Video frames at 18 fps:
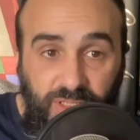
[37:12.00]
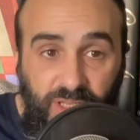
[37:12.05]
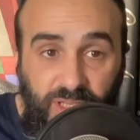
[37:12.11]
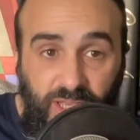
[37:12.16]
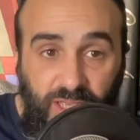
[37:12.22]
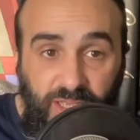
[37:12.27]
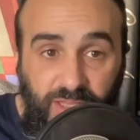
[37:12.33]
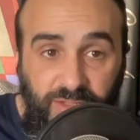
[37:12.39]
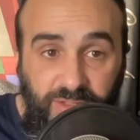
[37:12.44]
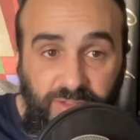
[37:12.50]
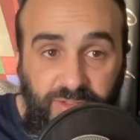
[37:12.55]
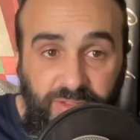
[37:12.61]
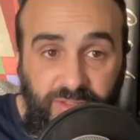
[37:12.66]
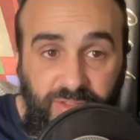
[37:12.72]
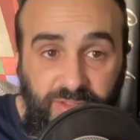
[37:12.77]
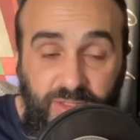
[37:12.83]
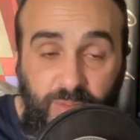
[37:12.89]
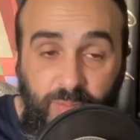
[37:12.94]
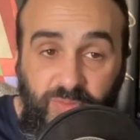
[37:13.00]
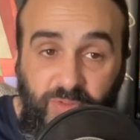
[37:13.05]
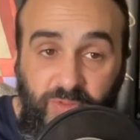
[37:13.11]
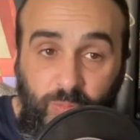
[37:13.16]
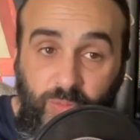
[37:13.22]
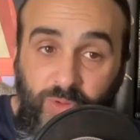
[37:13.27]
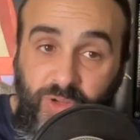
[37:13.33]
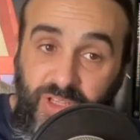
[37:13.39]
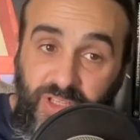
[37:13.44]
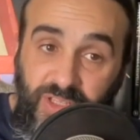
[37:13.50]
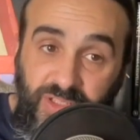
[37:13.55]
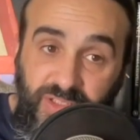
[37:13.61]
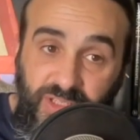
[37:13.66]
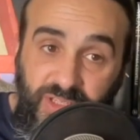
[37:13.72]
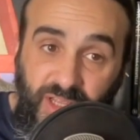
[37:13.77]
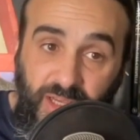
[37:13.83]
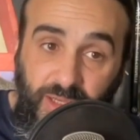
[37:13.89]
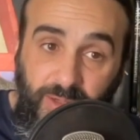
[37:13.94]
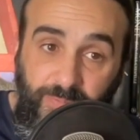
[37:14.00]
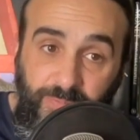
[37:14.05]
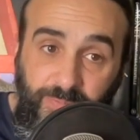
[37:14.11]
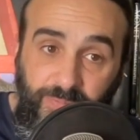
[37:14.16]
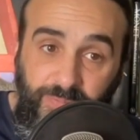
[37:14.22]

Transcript: and some of them were hinted at